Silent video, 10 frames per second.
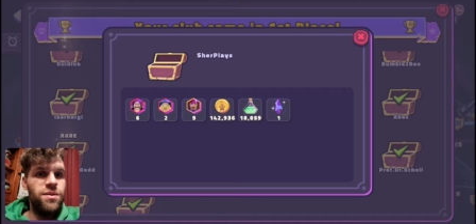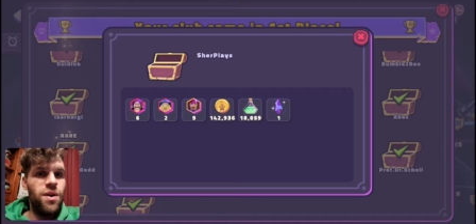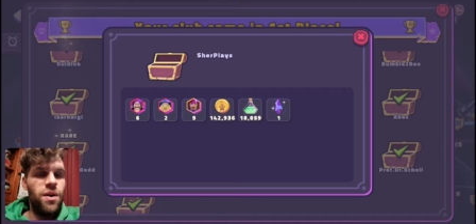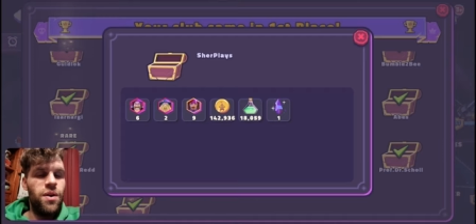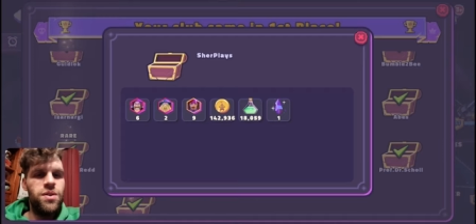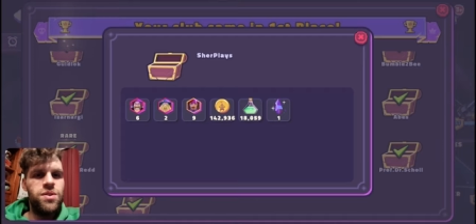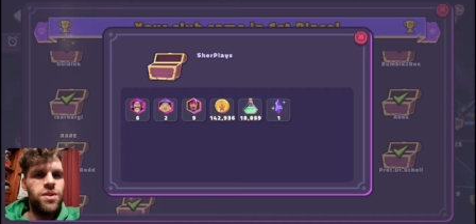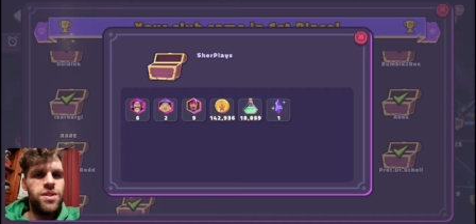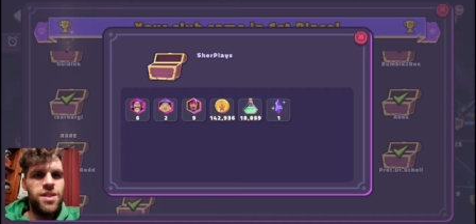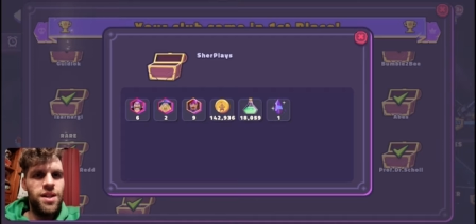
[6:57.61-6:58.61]
Oh no,
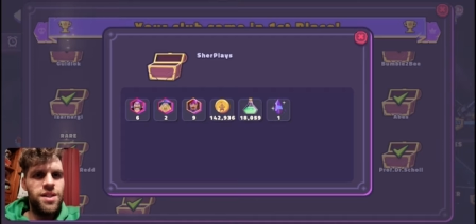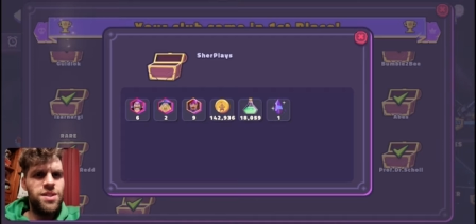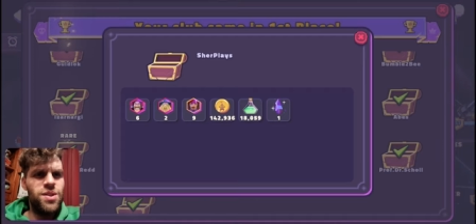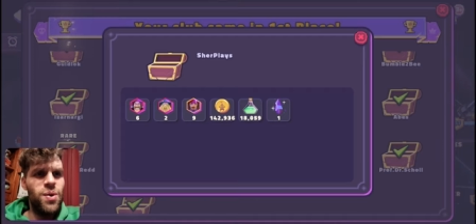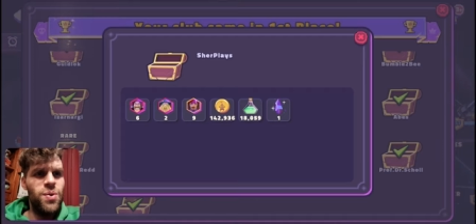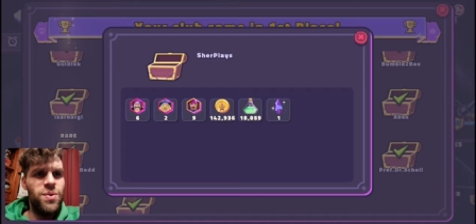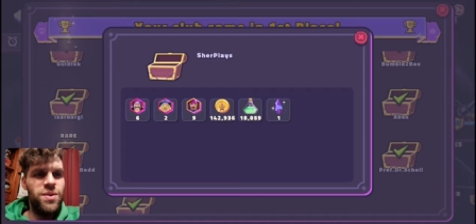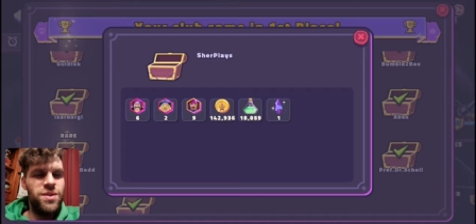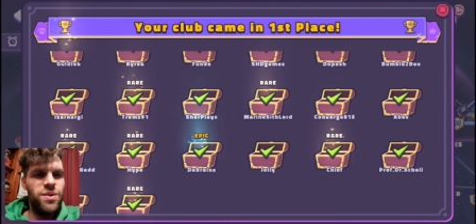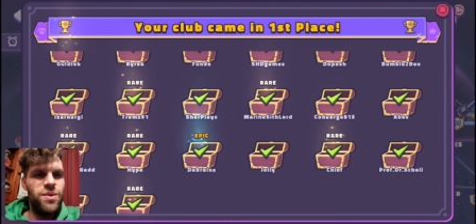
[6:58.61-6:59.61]
sorry, six two
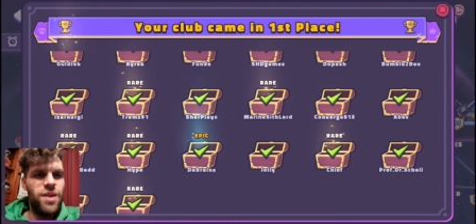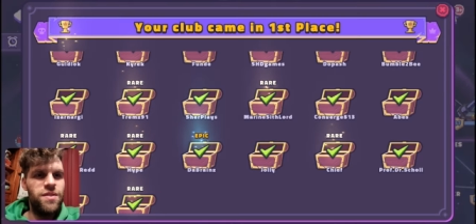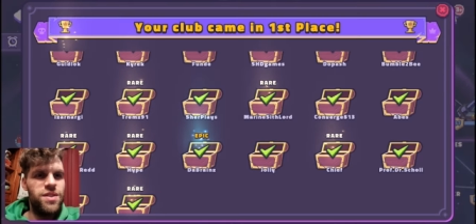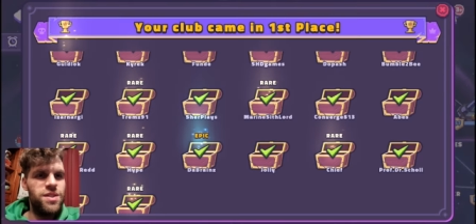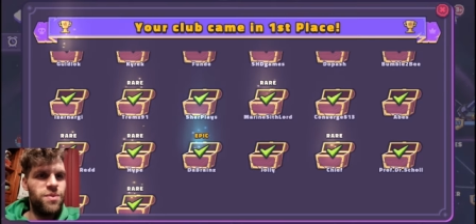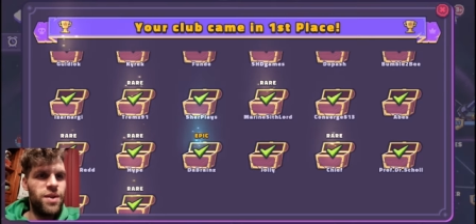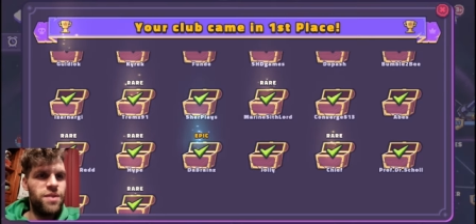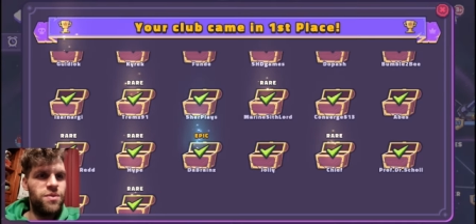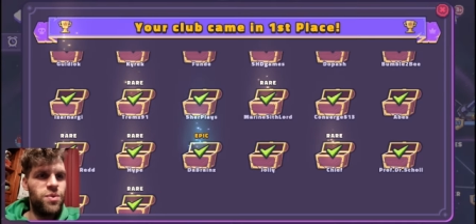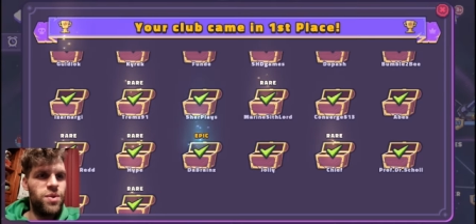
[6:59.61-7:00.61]
two Davies
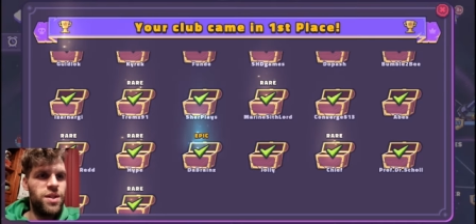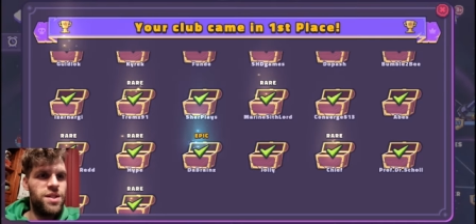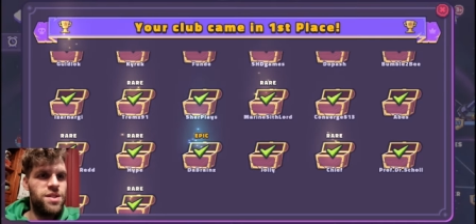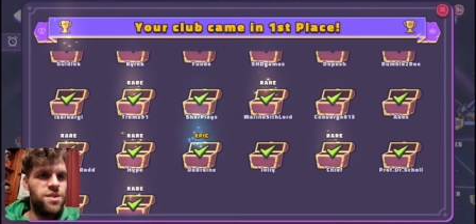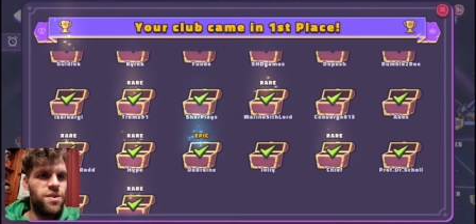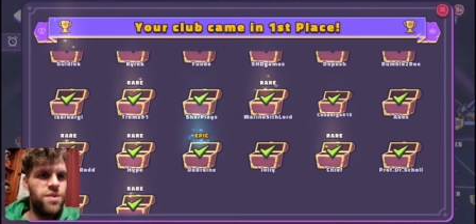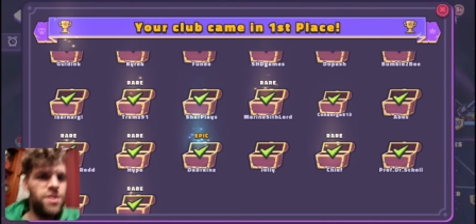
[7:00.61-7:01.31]
140 and a stone.